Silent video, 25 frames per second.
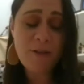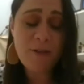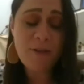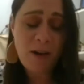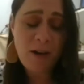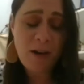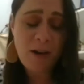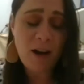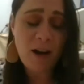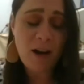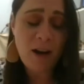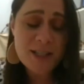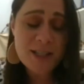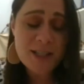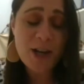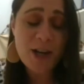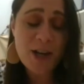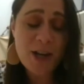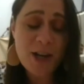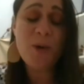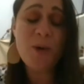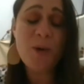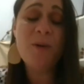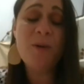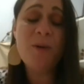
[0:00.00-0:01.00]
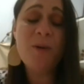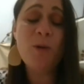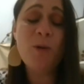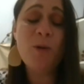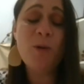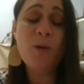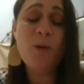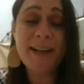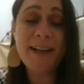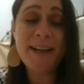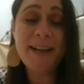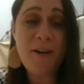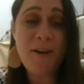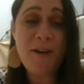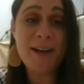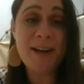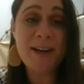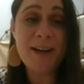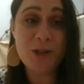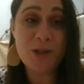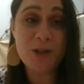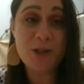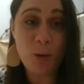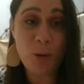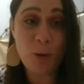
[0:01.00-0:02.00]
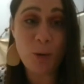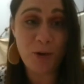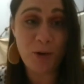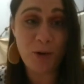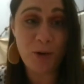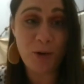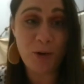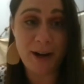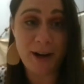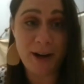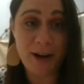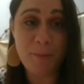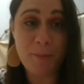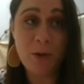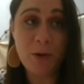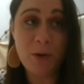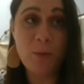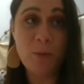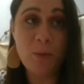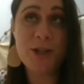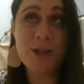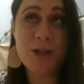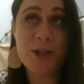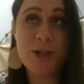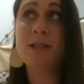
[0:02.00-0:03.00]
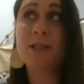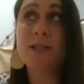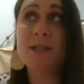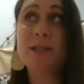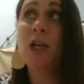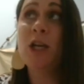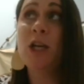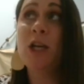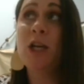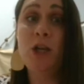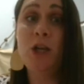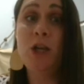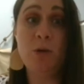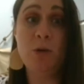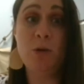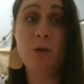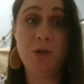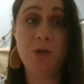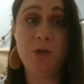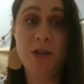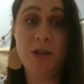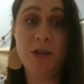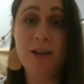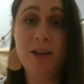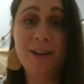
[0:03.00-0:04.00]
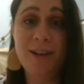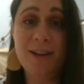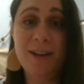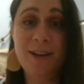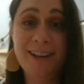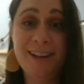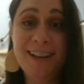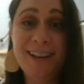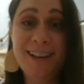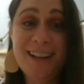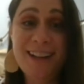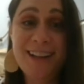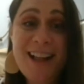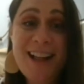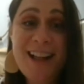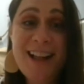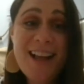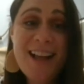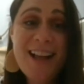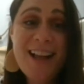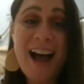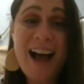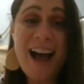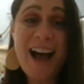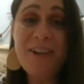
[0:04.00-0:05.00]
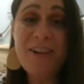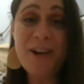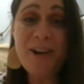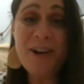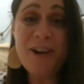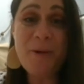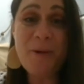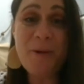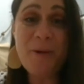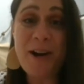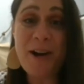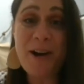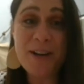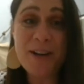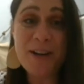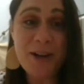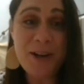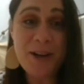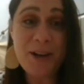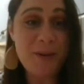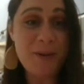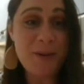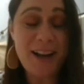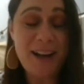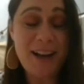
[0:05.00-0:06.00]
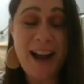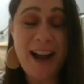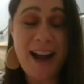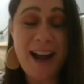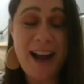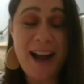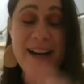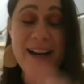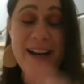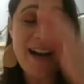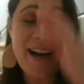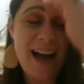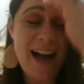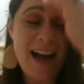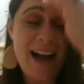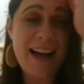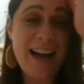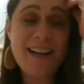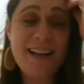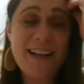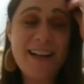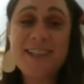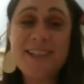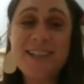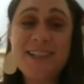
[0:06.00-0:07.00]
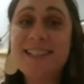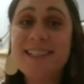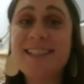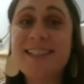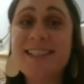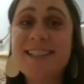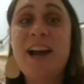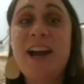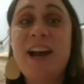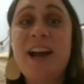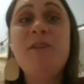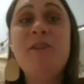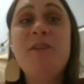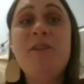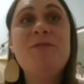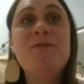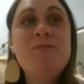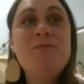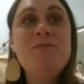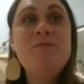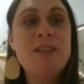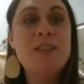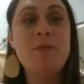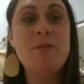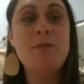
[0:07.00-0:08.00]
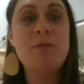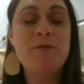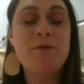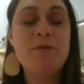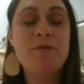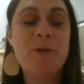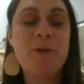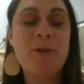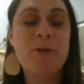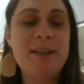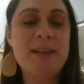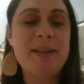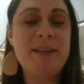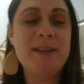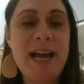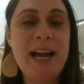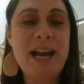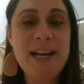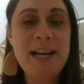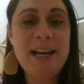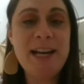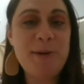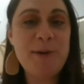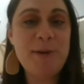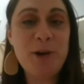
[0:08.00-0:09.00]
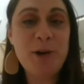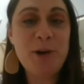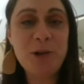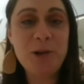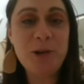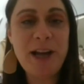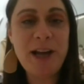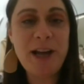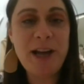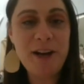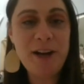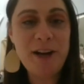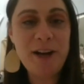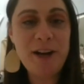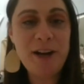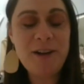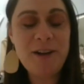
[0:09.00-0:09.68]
also rolling out an adult program, which is huge. I don't know about you, but I mean, I've suffered from anxiety my whole life.